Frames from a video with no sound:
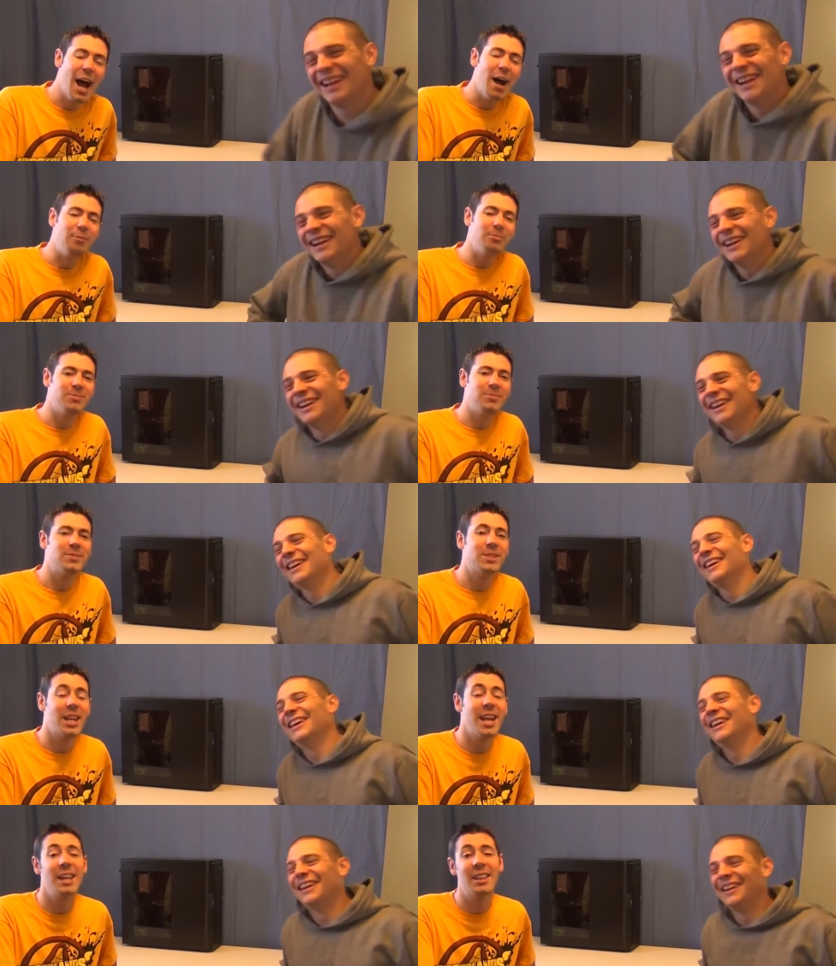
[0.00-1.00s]
Speaker 1: um,
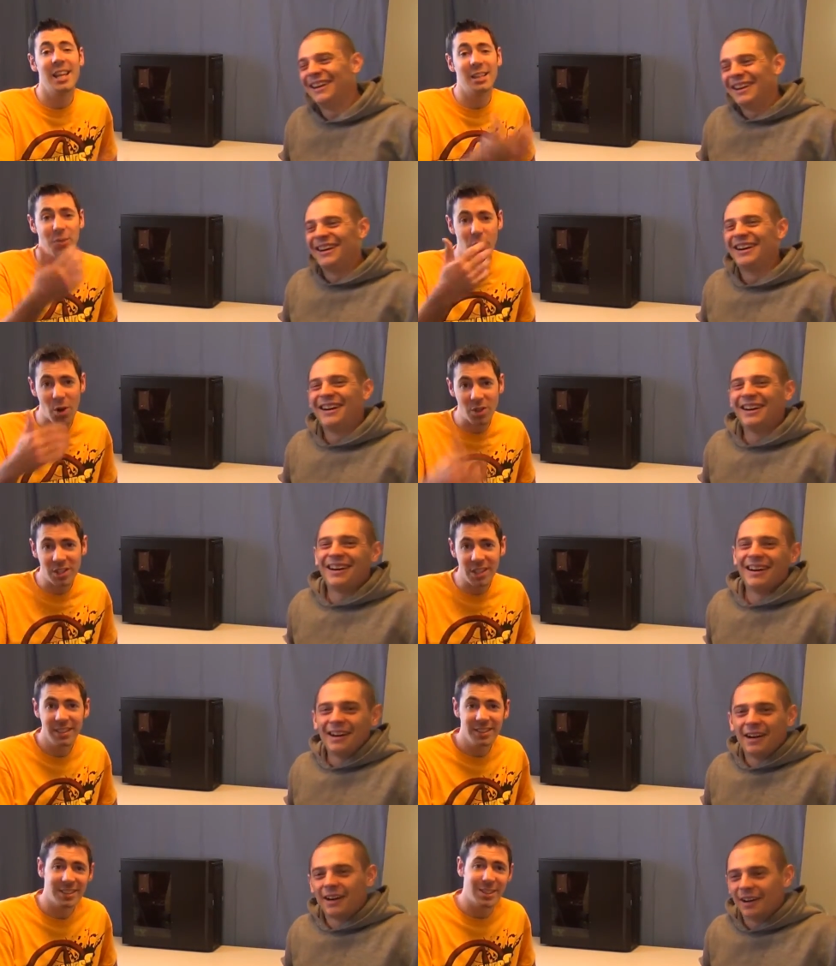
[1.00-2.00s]
so yeah, thanks for watching.
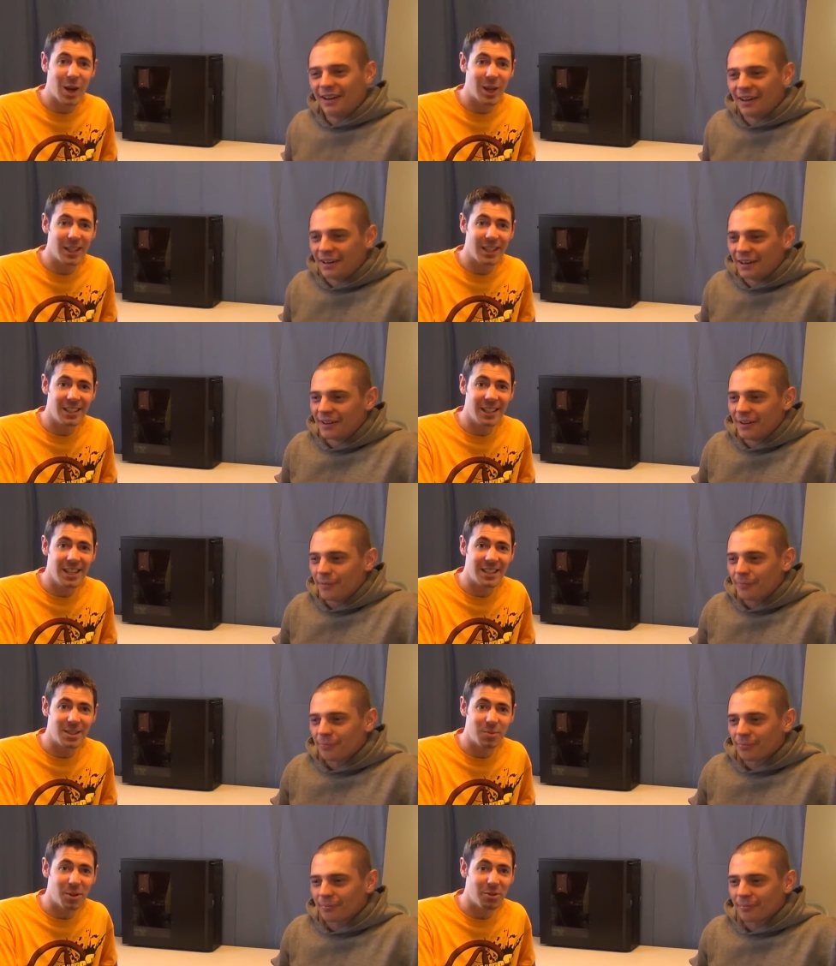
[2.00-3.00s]
Sorry that
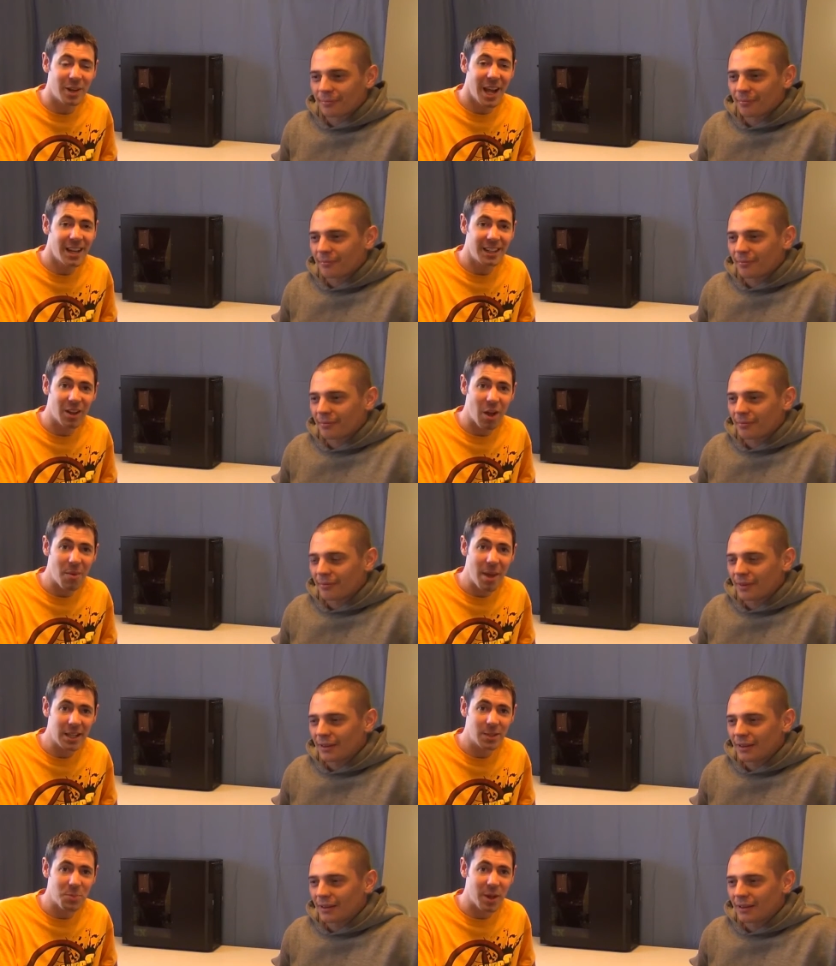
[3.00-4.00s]
it's a bit of an
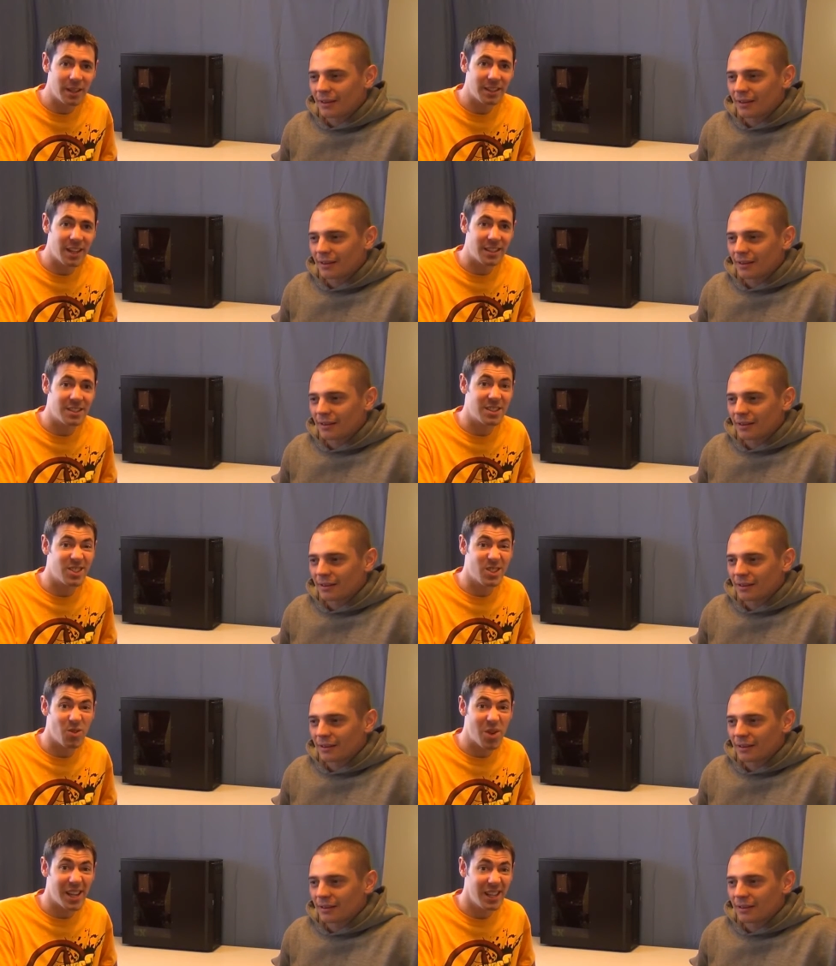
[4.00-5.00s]
anticlimax, but that's just
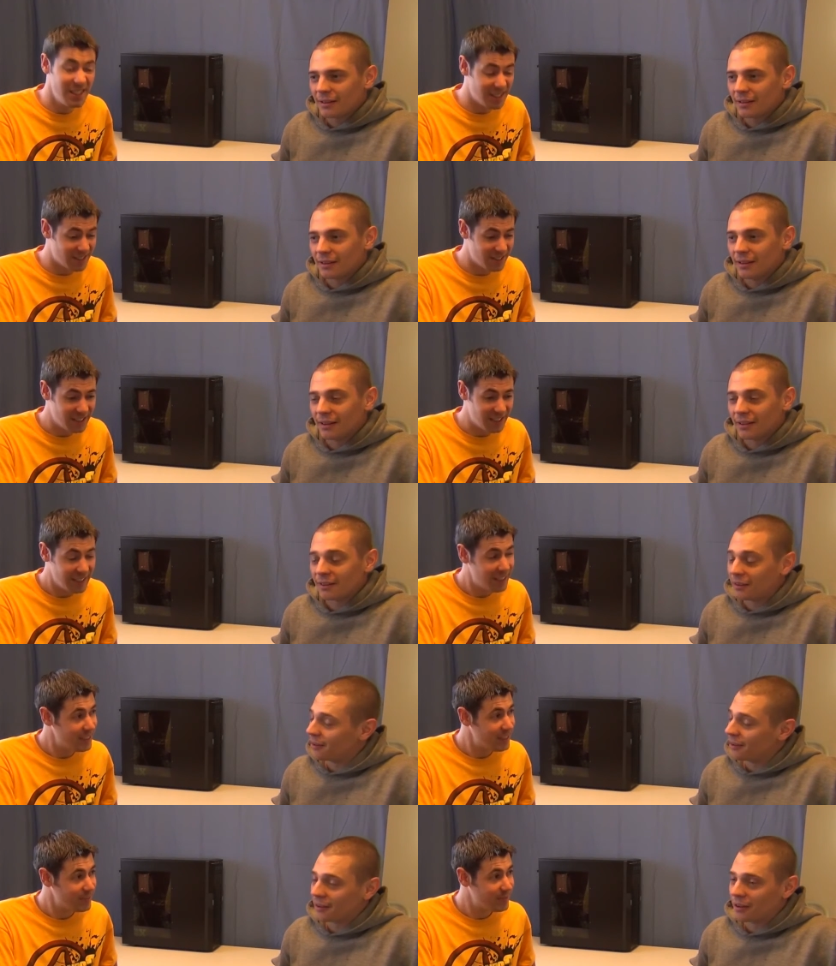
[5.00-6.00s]
the way it is. It's
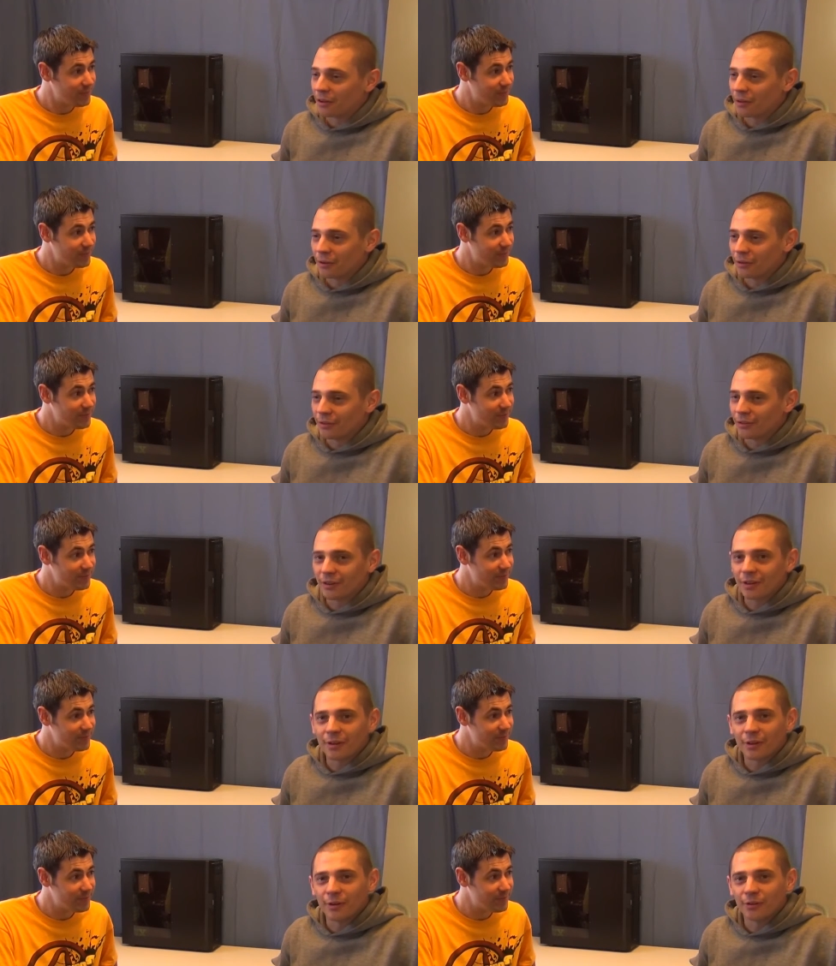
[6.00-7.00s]
a uh,
Speaker 2: conclusion's a
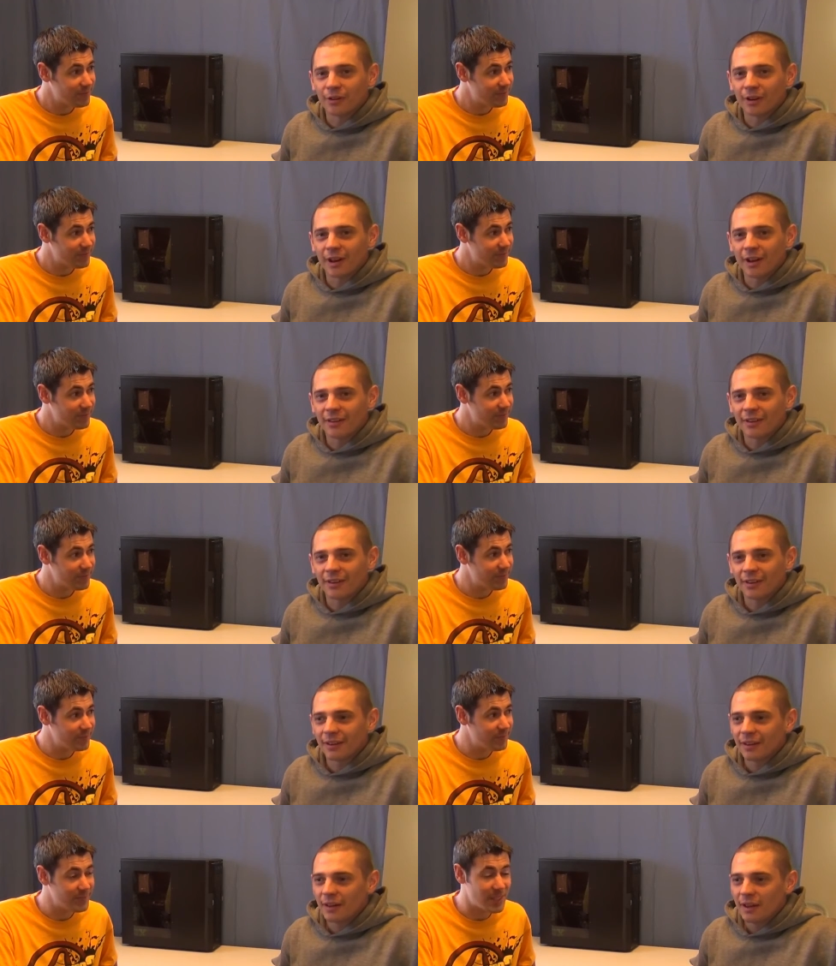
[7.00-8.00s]
conclusion, I guess.
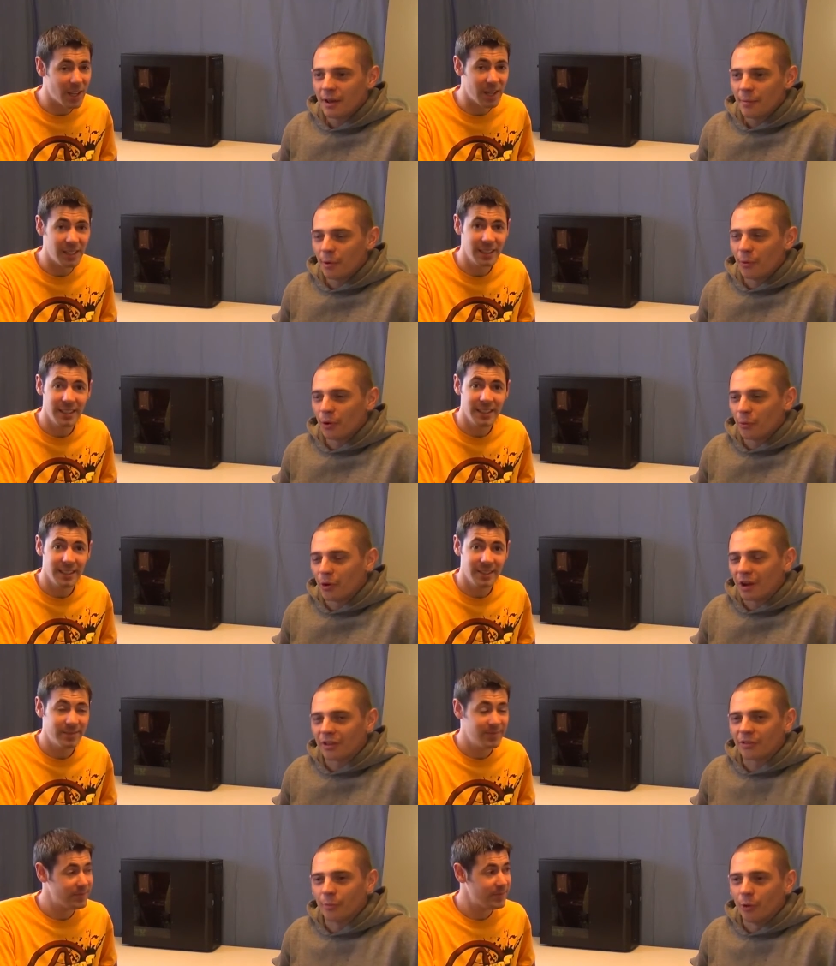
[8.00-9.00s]
So we'll, we'll,
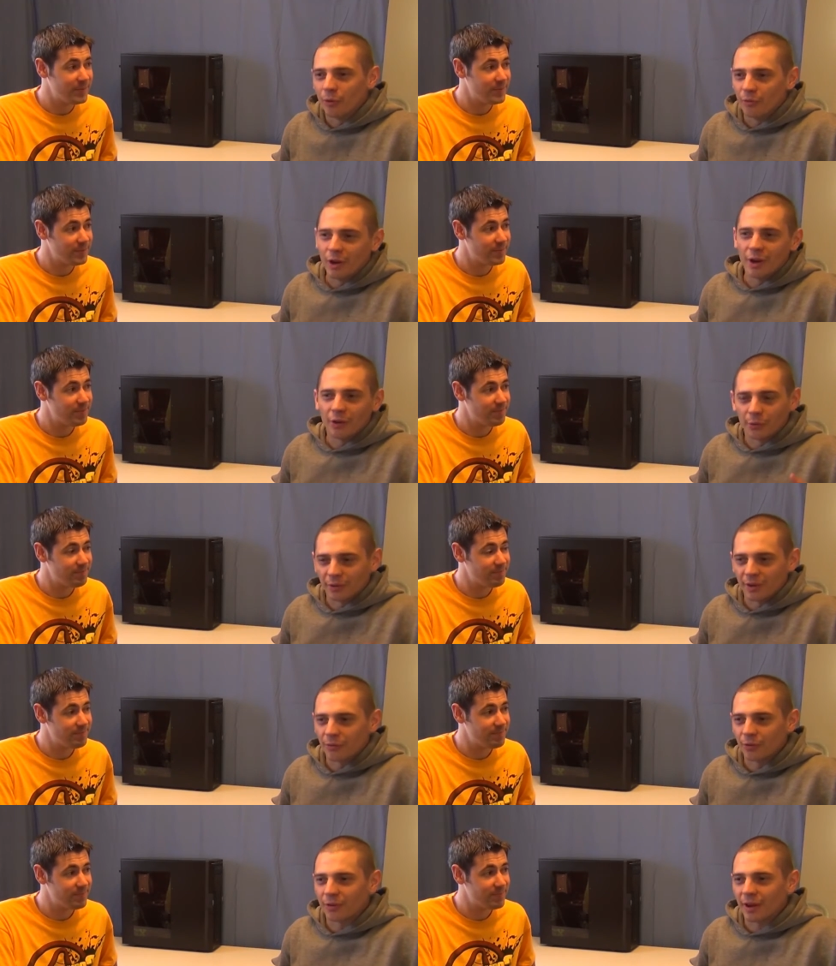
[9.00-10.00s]
get some more videos with
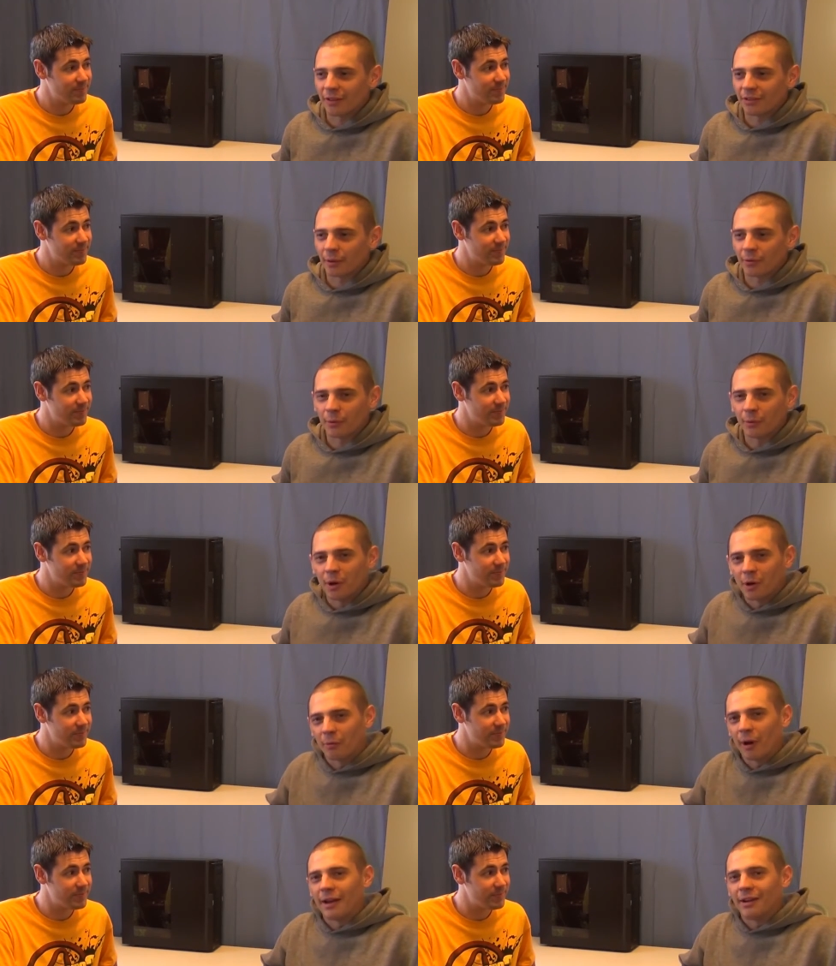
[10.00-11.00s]
different tests up. So we're
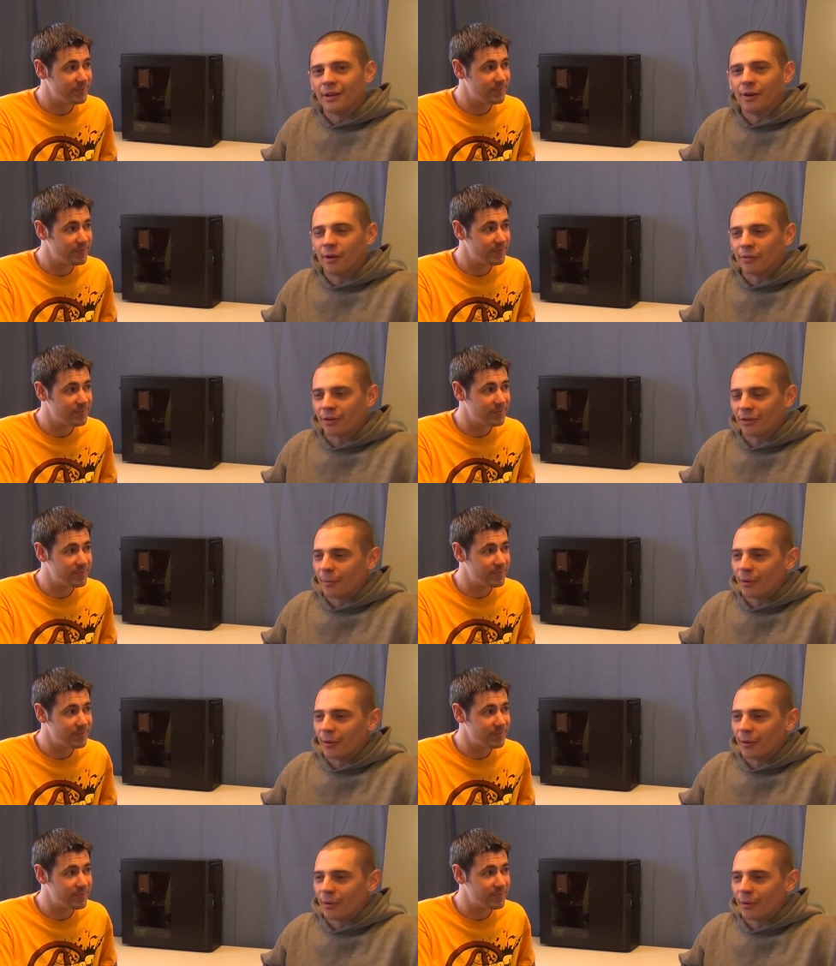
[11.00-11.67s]
not writing it off because I